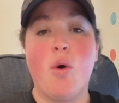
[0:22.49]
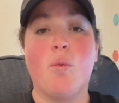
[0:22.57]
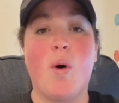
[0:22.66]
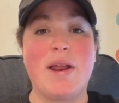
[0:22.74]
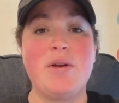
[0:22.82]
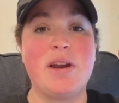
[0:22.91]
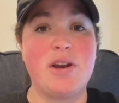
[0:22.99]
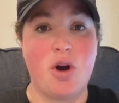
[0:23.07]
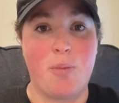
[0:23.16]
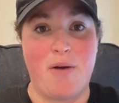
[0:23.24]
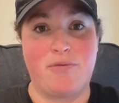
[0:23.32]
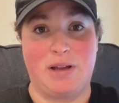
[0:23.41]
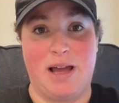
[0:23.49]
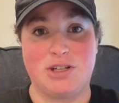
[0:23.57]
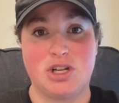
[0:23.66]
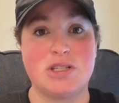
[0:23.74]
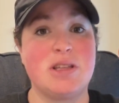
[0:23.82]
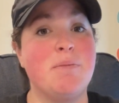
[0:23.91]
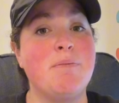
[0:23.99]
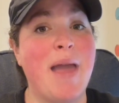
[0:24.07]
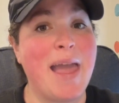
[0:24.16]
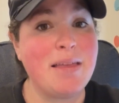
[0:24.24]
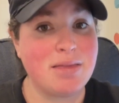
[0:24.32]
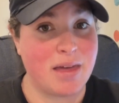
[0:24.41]
What do you need to know about phalanges? The
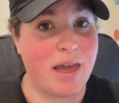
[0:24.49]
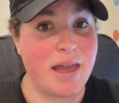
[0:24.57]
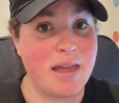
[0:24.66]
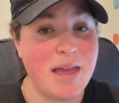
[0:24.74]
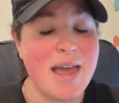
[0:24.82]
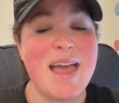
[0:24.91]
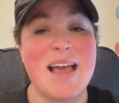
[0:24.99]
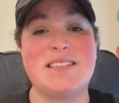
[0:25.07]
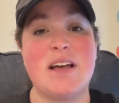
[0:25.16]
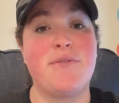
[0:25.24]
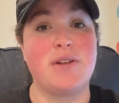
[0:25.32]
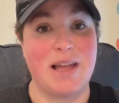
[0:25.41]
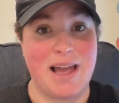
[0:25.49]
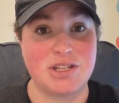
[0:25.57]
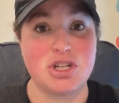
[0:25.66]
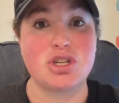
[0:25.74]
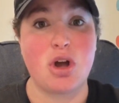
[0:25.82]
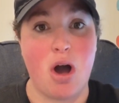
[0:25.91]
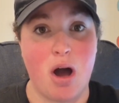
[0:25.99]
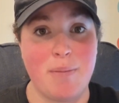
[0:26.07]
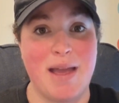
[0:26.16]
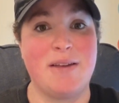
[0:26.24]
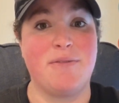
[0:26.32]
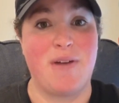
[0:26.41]
main thing is that phalanges
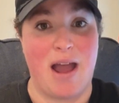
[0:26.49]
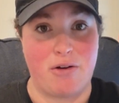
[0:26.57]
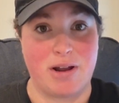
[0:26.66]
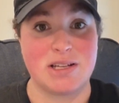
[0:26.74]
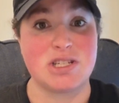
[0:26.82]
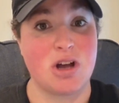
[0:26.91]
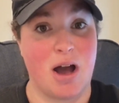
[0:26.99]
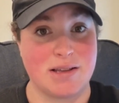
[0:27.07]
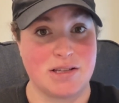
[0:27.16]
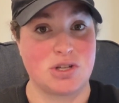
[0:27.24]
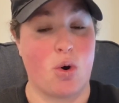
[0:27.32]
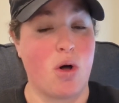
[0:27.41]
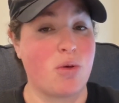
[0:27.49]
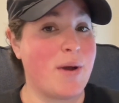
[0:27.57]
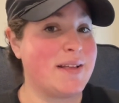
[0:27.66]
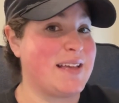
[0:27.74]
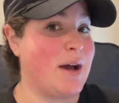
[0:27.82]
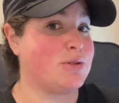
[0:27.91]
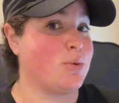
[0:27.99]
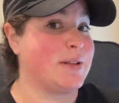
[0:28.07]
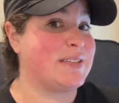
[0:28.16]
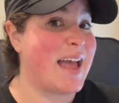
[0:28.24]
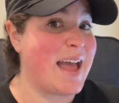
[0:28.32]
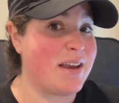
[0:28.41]
come in various sizes, all the way down to a
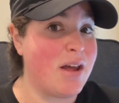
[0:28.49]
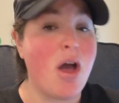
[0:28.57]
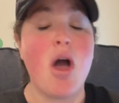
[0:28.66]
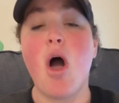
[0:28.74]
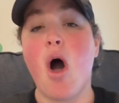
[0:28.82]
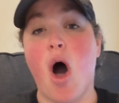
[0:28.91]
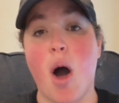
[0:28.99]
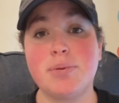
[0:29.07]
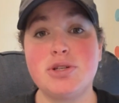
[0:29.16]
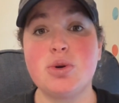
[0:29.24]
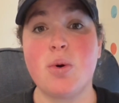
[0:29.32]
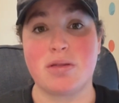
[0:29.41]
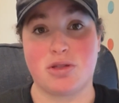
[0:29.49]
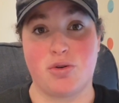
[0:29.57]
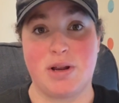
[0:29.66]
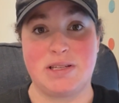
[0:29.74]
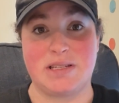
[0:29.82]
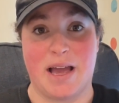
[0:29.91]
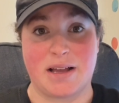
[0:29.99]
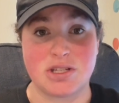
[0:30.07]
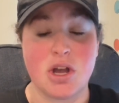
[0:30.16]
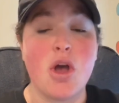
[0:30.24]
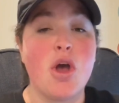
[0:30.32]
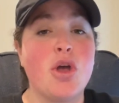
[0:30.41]
10 up to a 36.